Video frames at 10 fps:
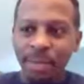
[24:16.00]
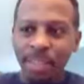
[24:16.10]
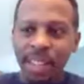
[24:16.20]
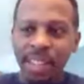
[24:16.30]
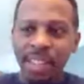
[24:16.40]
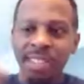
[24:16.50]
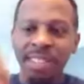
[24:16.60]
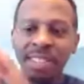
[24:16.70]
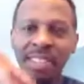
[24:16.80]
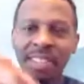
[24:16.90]
deflated.
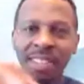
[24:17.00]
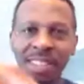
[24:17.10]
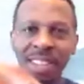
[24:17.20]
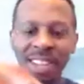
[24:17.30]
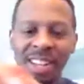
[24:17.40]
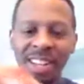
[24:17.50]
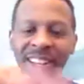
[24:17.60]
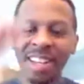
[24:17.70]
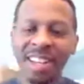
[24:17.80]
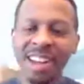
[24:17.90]
All
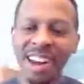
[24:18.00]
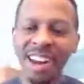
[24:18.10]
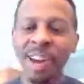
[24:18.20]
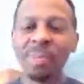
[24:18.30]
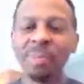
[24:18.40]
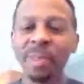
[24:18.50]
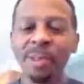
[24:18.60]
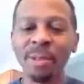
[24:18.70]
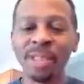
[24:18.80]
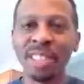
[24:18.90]
right, I'm gonna
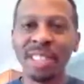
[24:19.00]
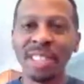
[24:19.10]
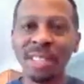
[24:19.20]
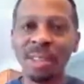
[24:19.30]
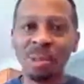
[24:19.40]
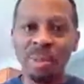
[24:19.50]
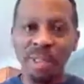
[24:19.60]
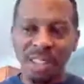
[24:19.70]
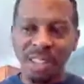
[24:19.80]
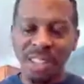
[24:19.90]
play with this just a little
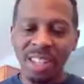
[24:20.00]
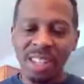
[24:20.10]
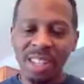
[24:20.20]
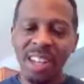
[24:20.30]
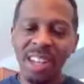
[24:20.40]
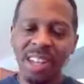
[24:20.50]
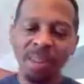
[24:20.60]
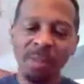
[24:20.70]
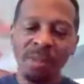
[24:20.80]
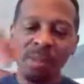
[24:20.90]
bit.
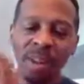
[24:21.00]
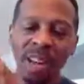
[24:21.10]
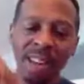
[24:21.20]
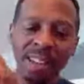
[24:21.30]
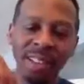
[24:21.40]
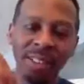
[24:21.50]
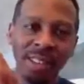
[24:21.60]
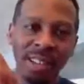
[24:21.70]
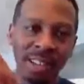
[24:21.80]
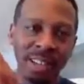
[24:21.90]
Only with one hand though,
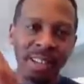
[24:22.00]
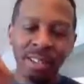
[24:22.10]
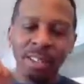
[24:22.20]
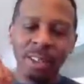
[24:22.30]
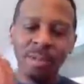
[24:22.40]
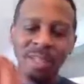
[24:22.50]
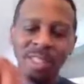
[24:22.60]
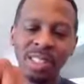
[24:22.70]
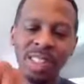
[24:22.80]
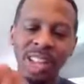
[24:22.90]
so I can turn this off when
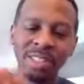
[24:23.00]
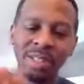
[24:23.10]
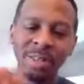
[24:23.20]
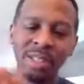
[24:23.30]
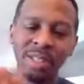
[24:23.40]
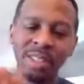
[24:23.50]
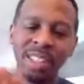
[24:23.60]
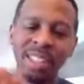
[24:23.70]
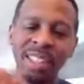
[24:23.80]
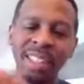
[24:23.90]
this live stream's over.
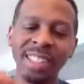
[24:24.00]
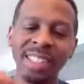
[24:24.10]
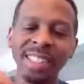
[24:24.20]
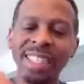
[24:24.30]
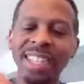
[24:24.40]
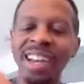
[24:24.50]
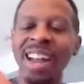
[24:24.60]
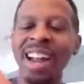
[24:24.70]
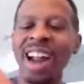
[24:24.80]
Look at this.